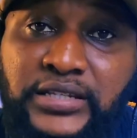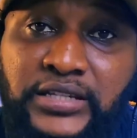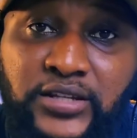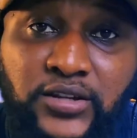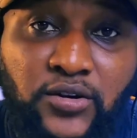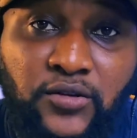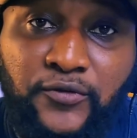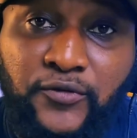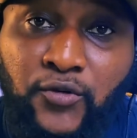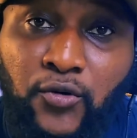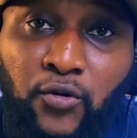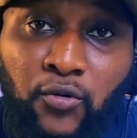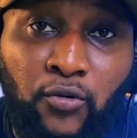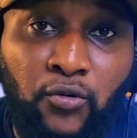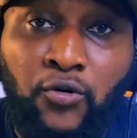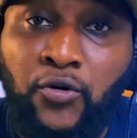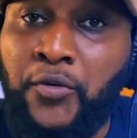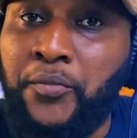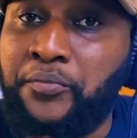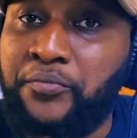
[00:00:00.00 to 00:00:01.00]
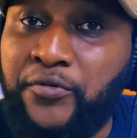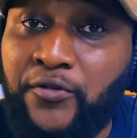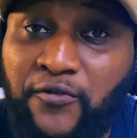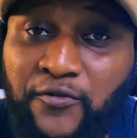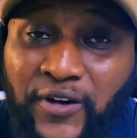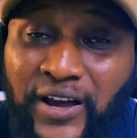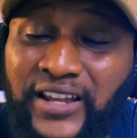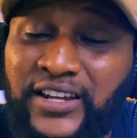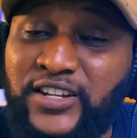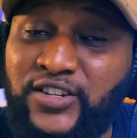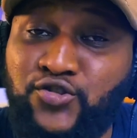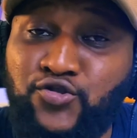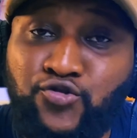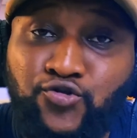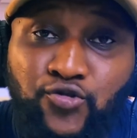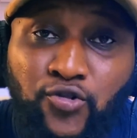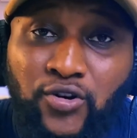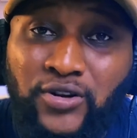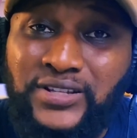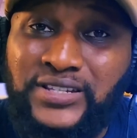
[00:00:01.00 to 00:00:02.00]
C of O provide a
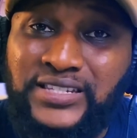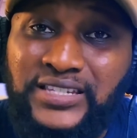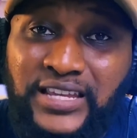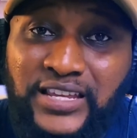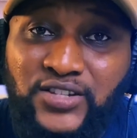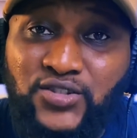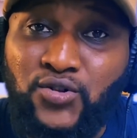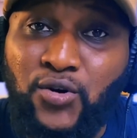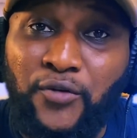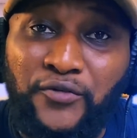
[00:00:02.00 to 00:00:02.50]
strong sense